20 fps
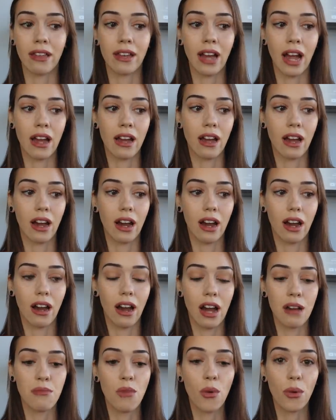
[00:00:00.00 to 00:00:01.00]
Like,
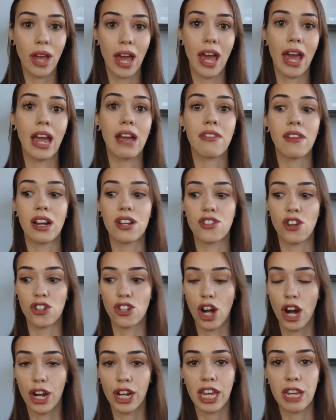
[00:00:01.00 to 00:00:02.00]
I'm okay, and then I
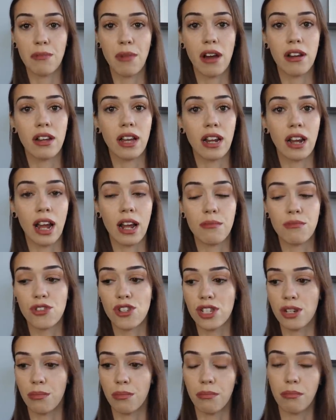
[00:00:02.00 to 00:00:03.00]
start talking about it and I'm
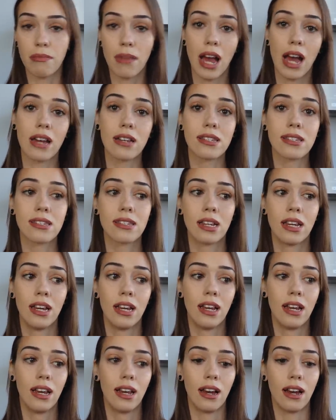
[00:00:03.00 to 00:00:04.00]
just a mess.
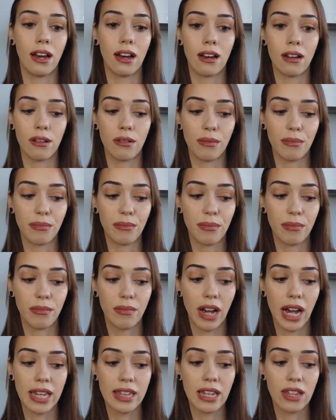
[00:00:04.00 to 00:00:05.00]

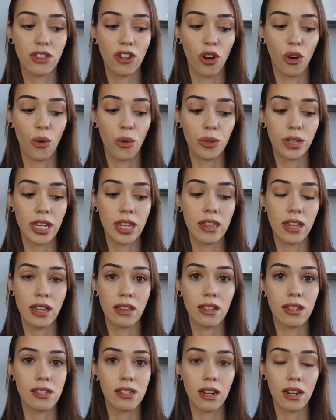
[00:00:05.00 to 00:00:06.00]
I think the only
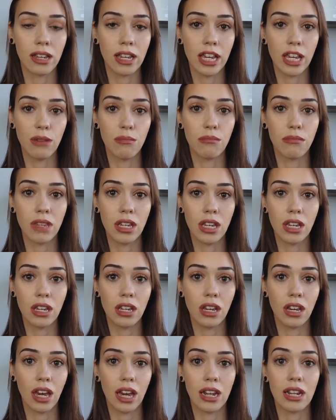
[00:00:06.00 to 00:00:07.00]
thing that's gonna keep
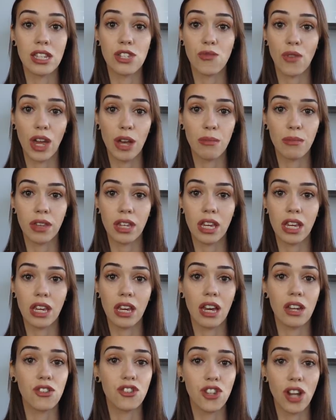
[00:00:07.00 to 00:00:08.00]
me and his
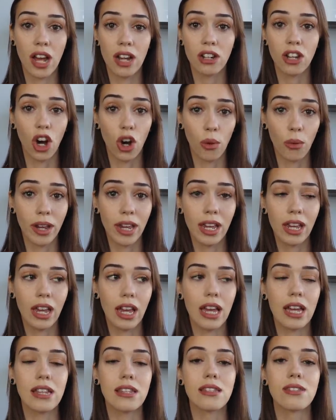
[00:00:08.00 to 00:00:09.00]
family and Jen
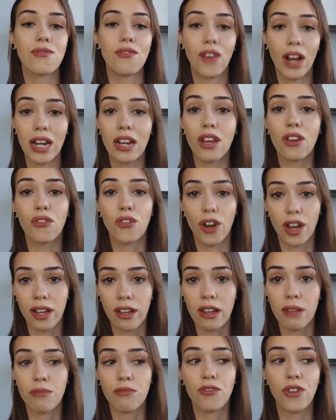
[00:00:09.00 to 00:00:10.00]
going is fighting for
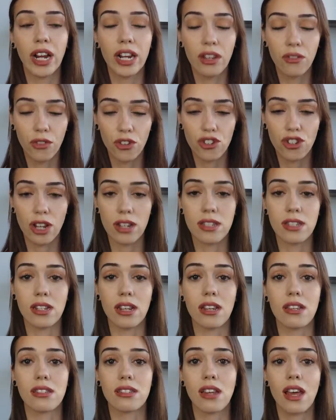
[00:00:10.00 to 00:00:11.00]
him, fighting for
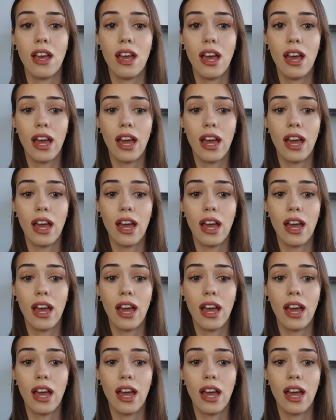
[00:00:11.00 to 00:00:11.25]
justice.